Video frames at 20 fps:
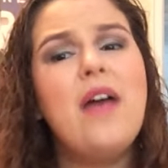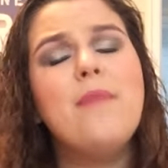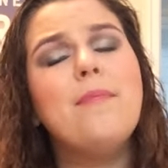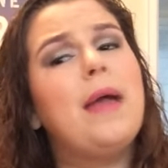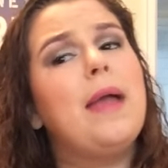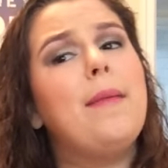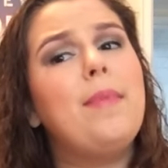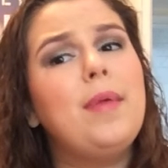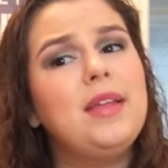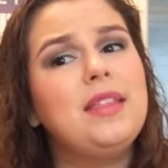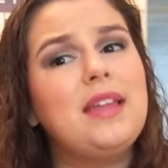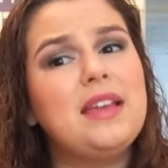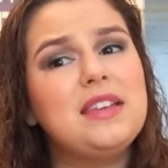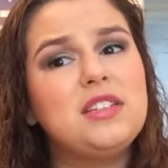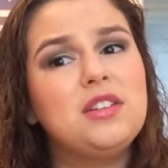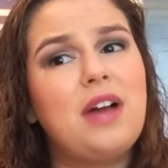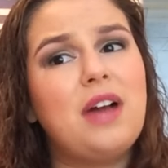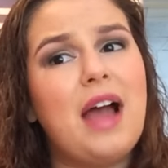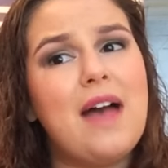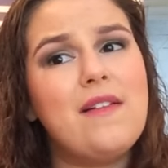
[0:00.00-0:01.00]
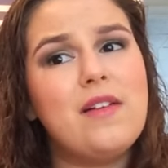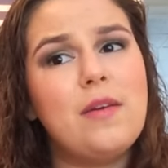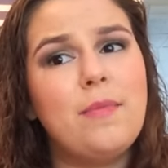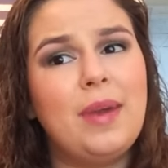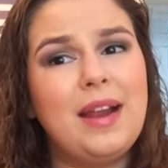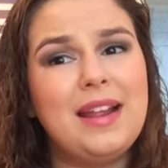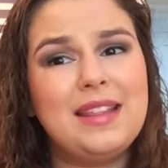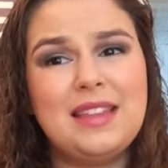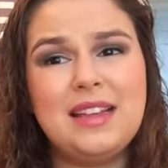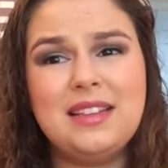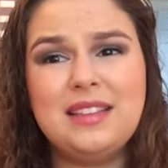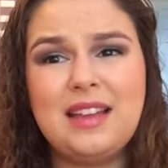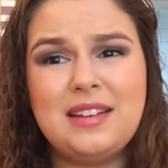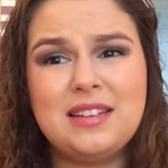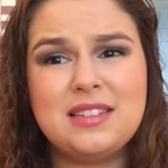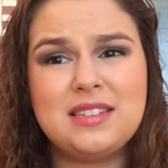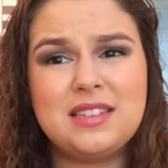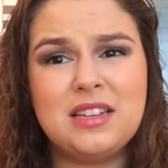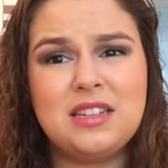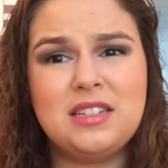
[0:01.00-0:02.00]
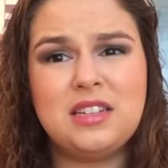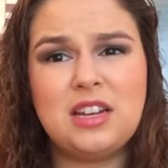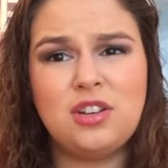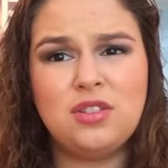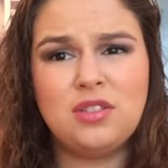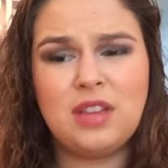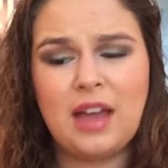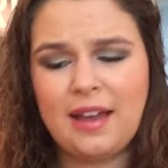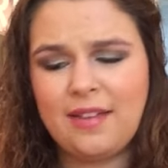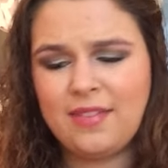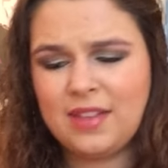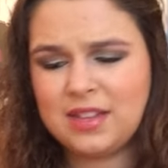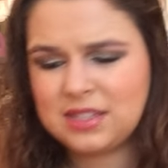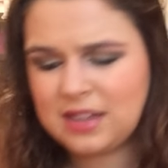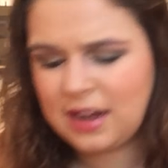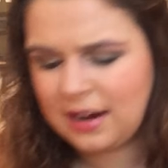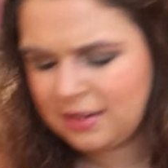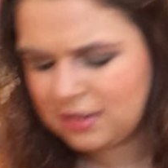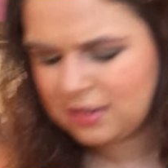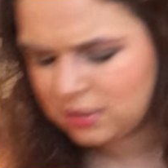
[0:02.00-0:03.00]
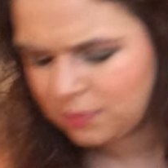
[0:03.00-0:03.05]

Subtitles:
maybe they still have it, but I think they discontinued that. And that's kind of